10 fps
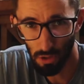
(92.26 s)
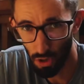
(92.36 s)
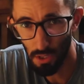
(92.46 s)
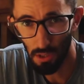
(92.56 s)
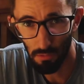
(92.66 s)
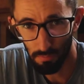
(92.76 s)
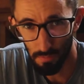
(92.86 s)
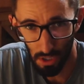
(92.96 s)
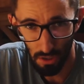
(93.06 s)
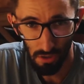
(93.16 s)
during
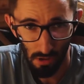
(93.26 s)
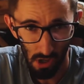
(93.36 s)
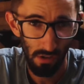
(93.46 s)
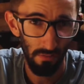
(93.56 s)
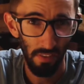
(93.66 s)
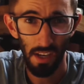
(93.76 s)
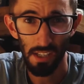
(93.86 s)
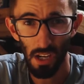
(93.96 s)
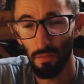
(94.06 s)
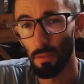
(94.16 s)
the construction phase
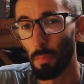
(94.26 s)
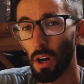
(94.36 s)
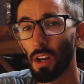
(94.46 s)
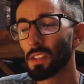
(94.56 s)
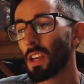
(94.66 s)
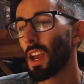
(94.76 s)
of the bus.